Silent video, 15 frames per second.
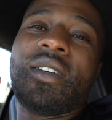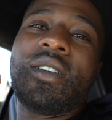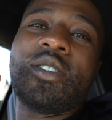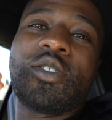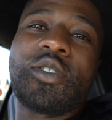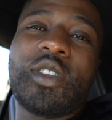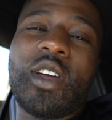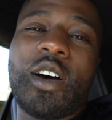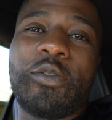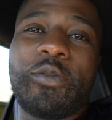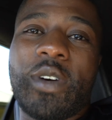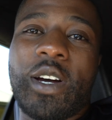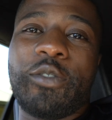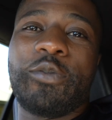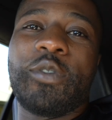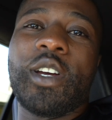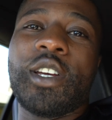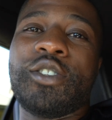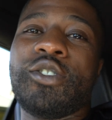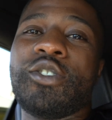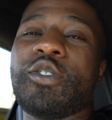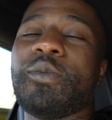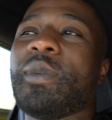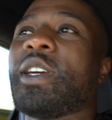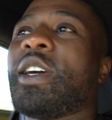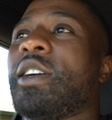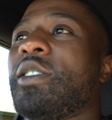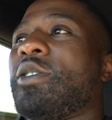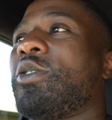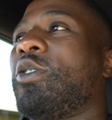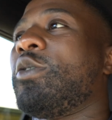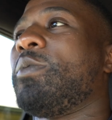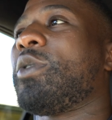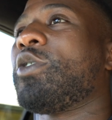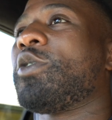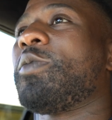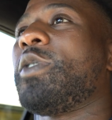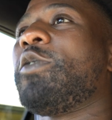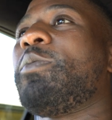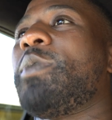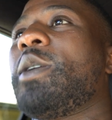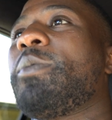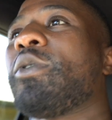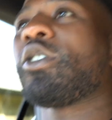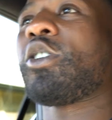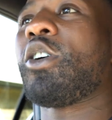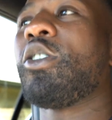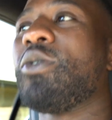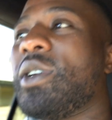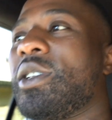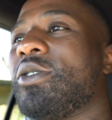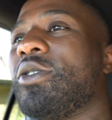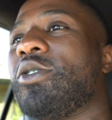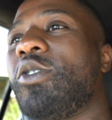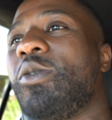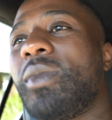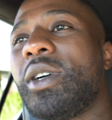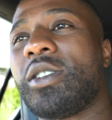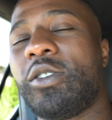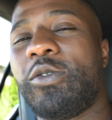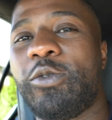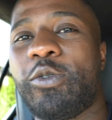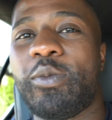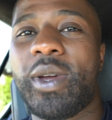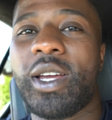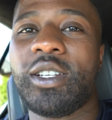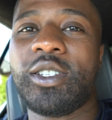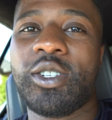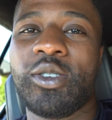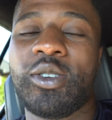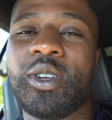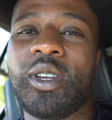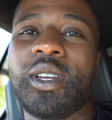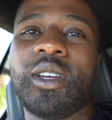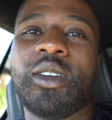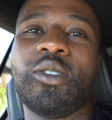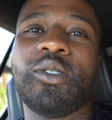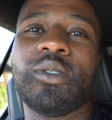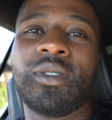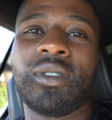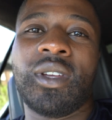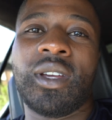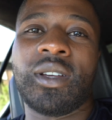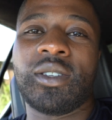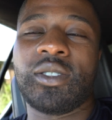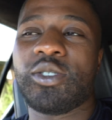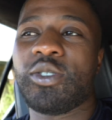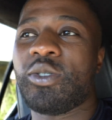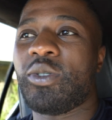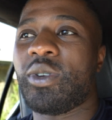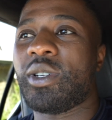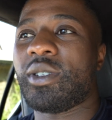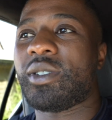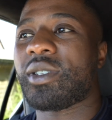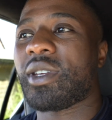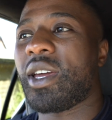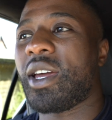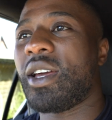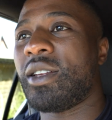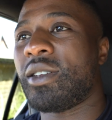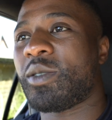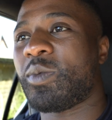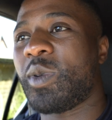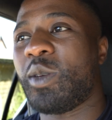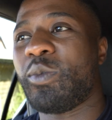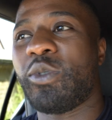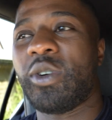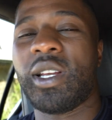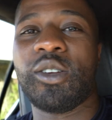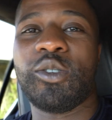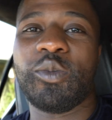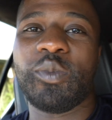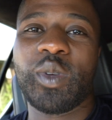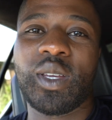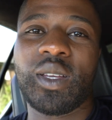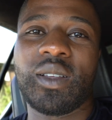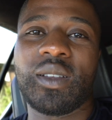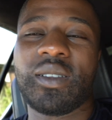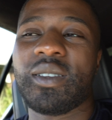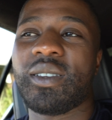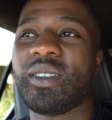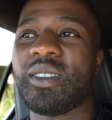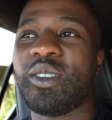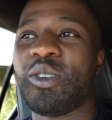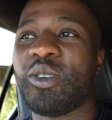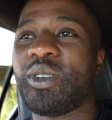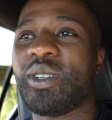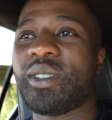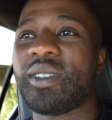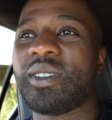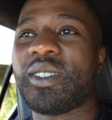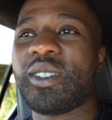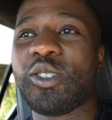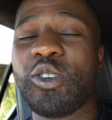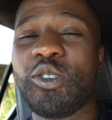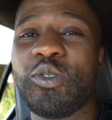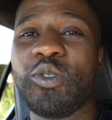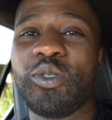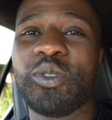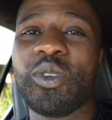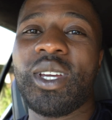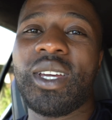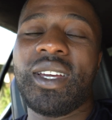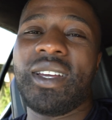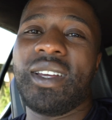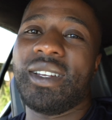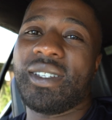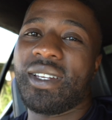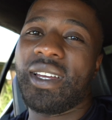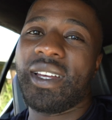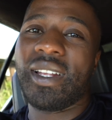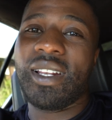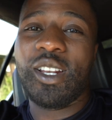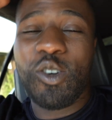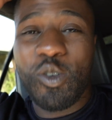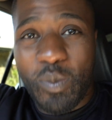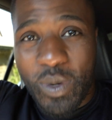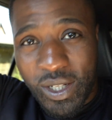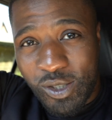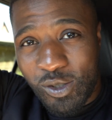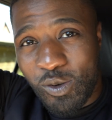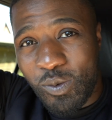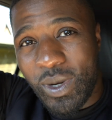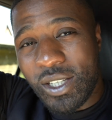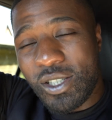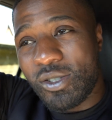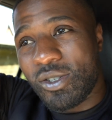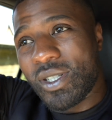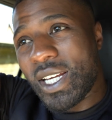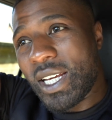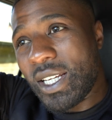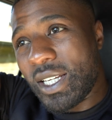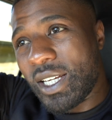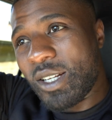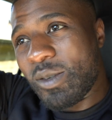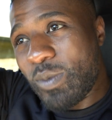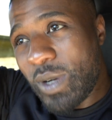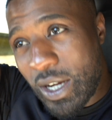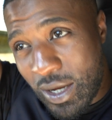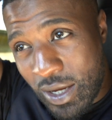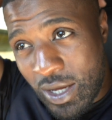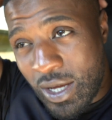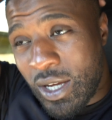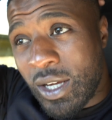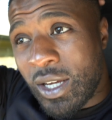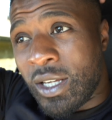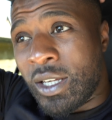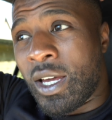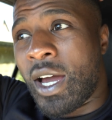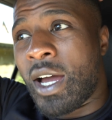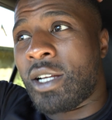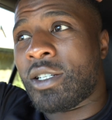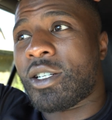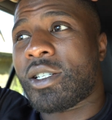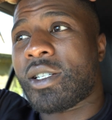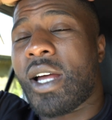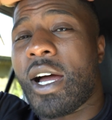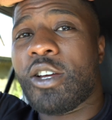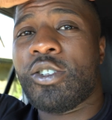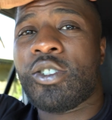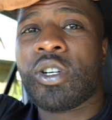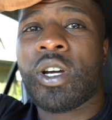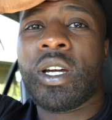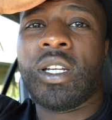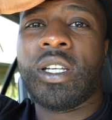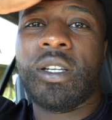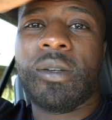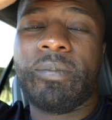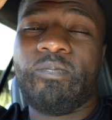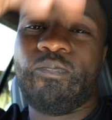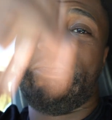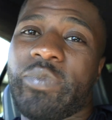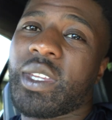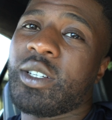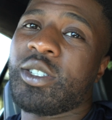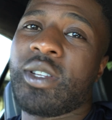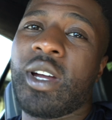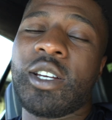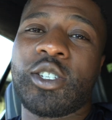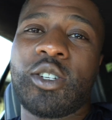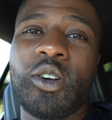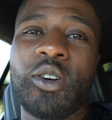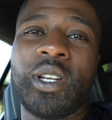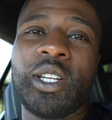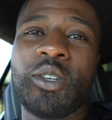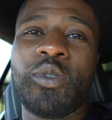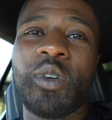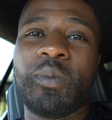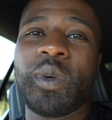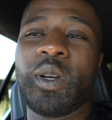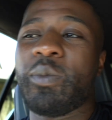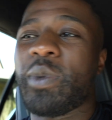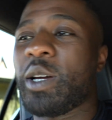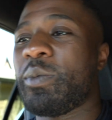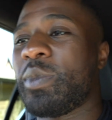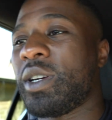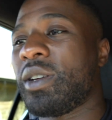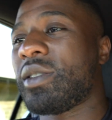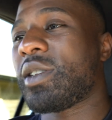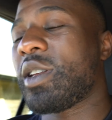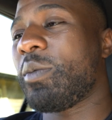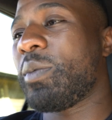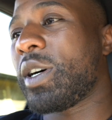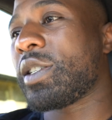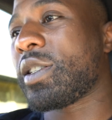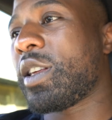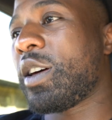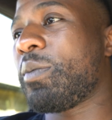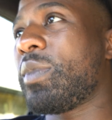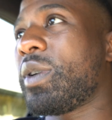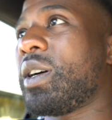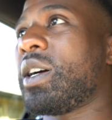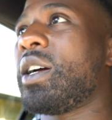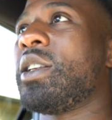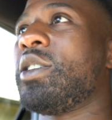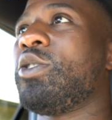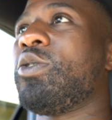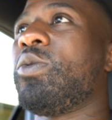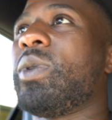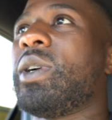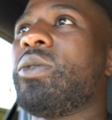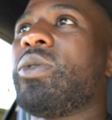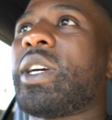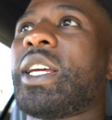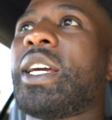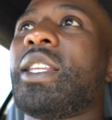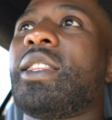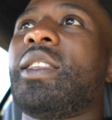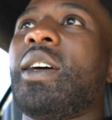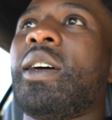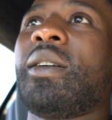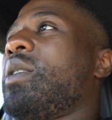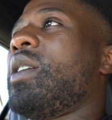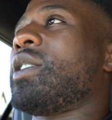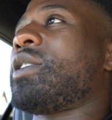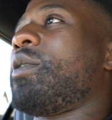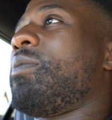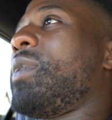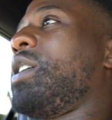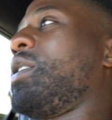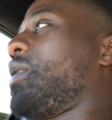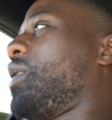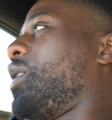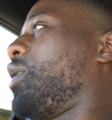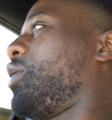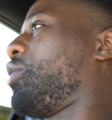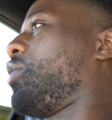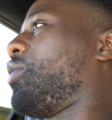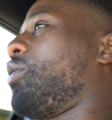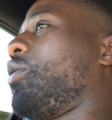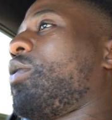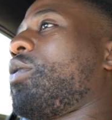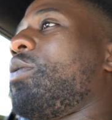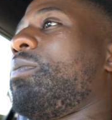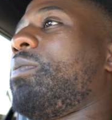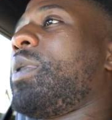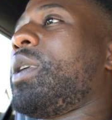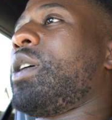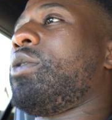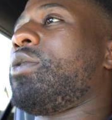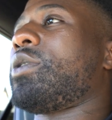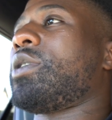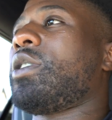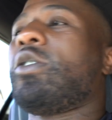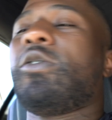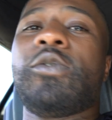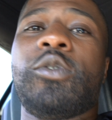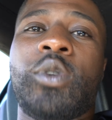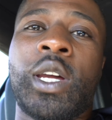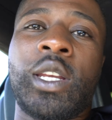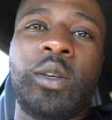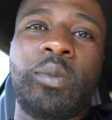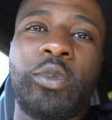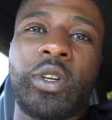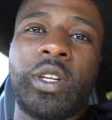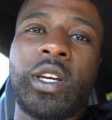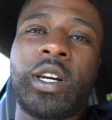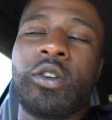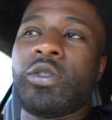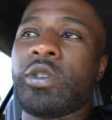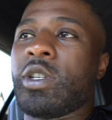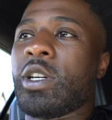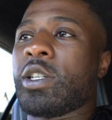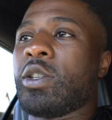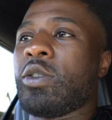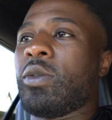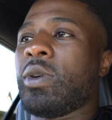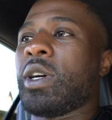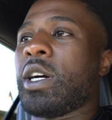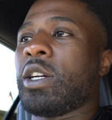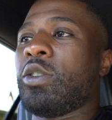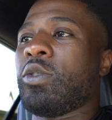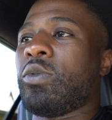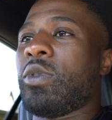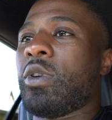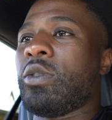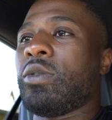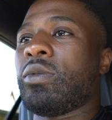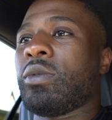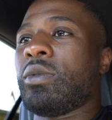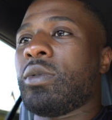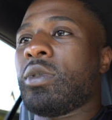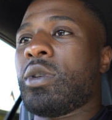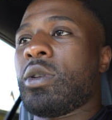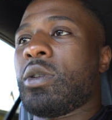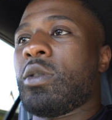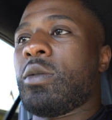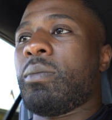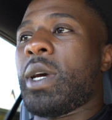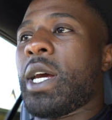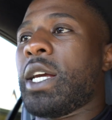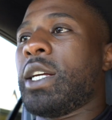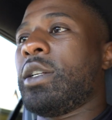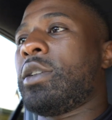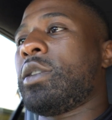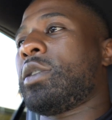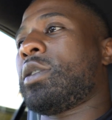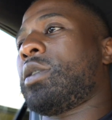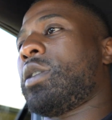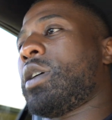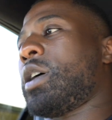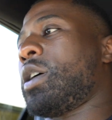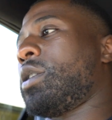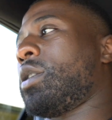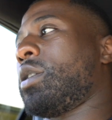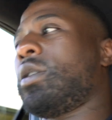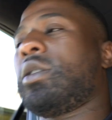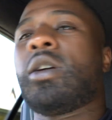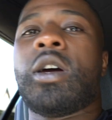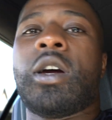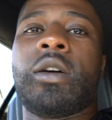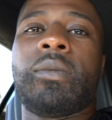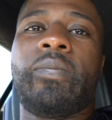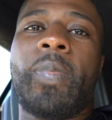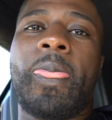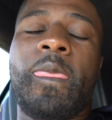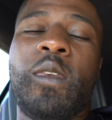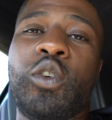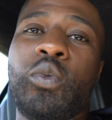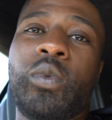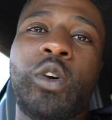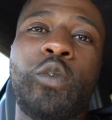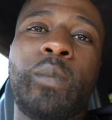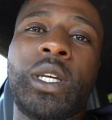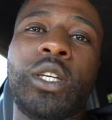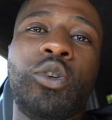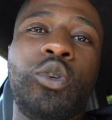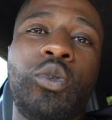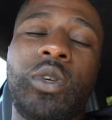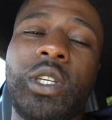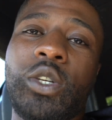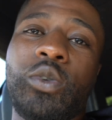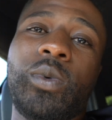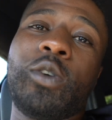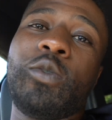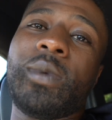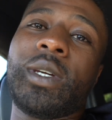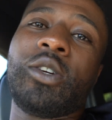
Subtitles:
stuff at first you should be getting told, because if people go into too much information on things, you know, it scares people a little bit. You know, it's a little bit too much to take in. But yeah, just start your journey. Start slowly, do it bit by bit, step by step, and you will get there. That's the main thing. Do not compare yourself to anybody else. Just do it at your own pace, and yeah, you will be you. You will be